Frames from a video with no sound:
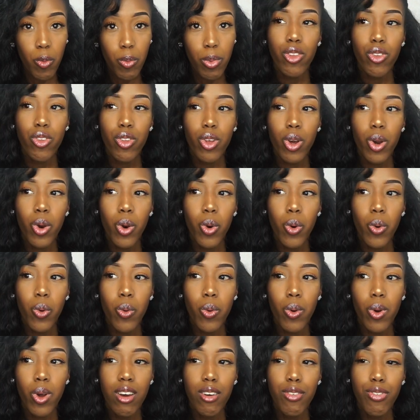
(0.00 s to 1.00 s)
So
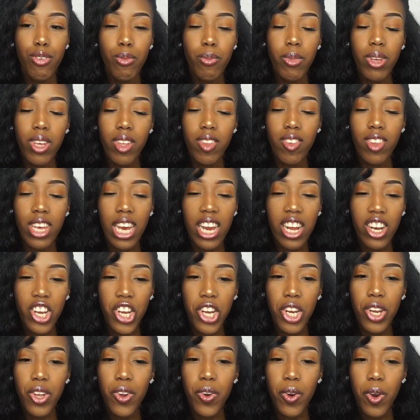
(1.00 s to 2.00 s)
for me to
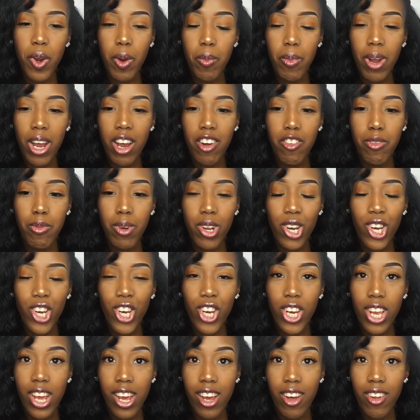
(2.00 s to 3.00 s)
actually come out of my
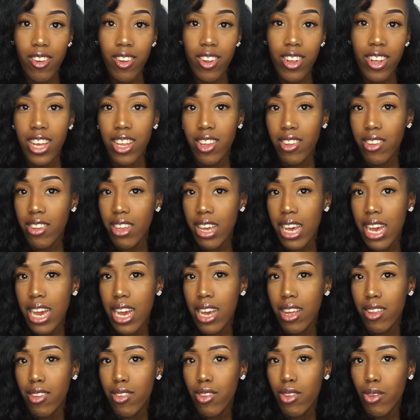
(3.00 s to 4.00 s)
shell and to
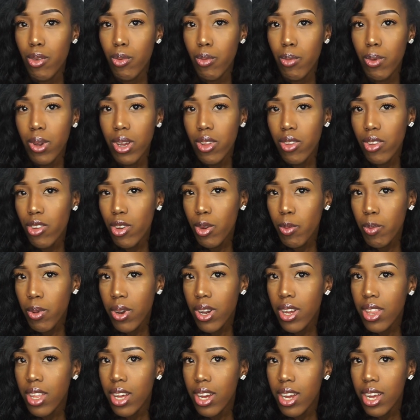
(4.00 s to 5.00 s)
ask, where did you
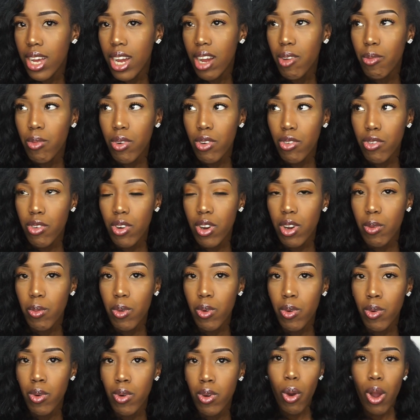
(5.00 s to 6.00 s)
buy that camera from,
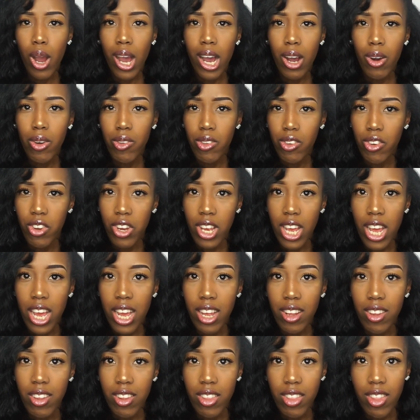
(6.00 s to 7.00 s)
or how did you
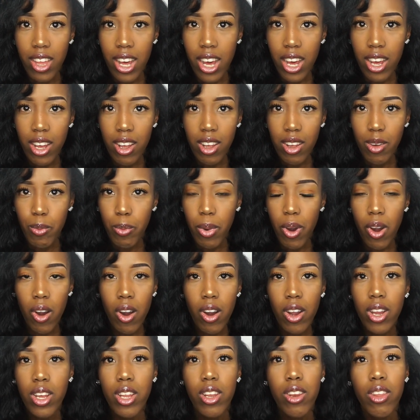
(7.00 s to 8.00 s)
edit that
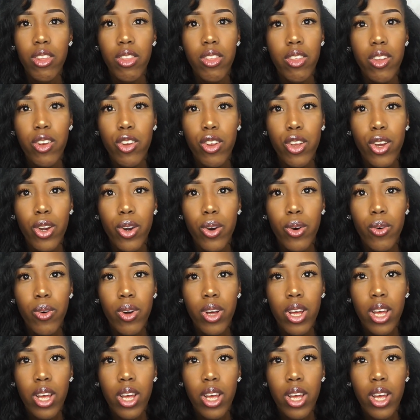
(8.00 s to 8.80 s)
part in the video,